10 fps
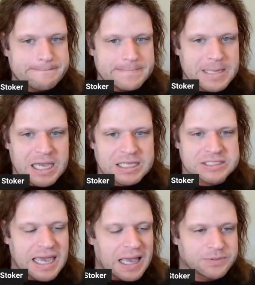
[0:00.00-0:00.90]
it's
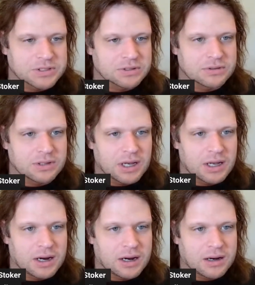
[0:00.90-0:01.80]
absolute
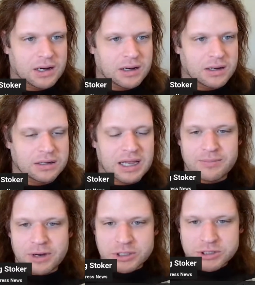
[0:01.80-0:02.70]

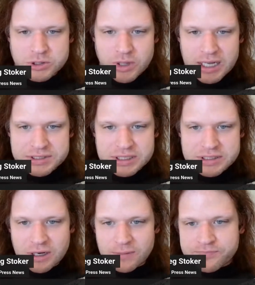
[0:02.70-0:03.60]
nightmarish atrocity.
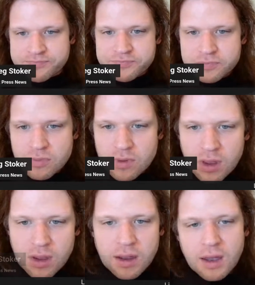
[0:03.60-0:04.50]
So
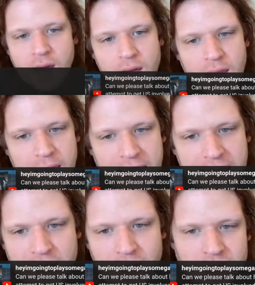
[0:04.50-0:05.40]

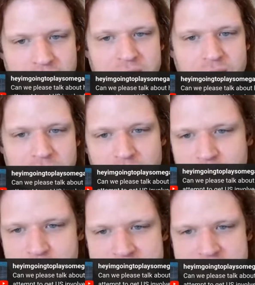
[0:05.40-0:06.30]
how can we
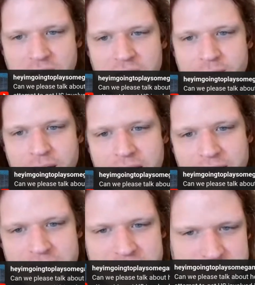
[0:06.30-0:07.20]
please talk about
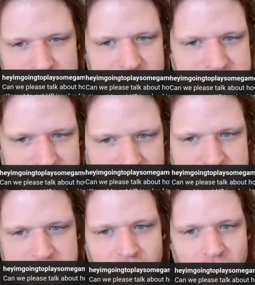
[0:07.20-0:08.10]
how Israel
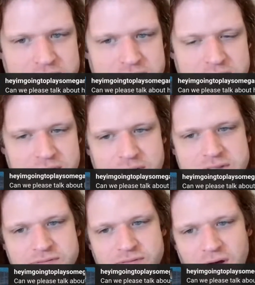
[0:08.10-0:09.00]
intentionally wants the U.S.
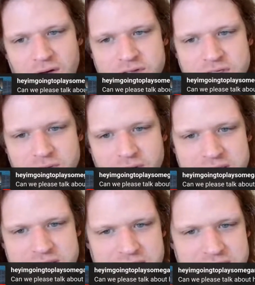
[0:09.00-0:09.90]
involved? The
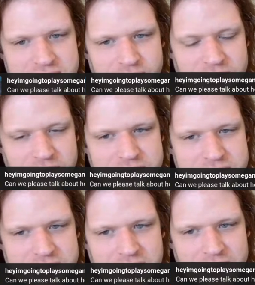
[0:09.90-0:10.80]
USS Liberty was an
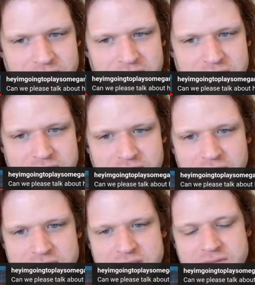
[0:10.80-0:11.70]
attempt to get the
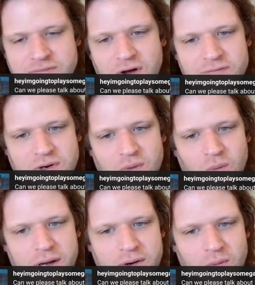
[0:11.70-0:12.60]
USS involved in a
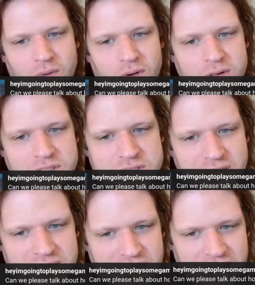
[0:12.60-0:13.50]
wider war, just
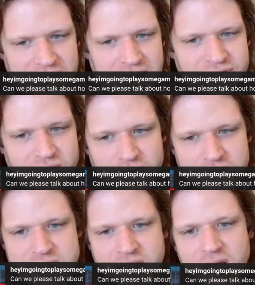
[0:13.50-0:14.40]
like 9/11
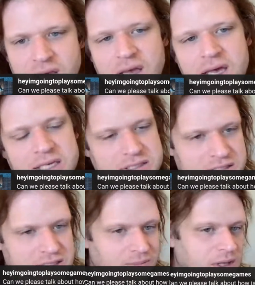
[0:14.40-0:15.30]
was. It's the
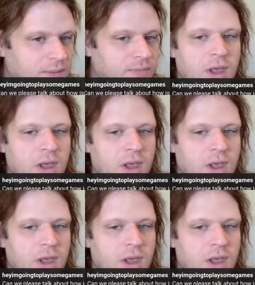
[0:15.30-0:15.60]
same thing.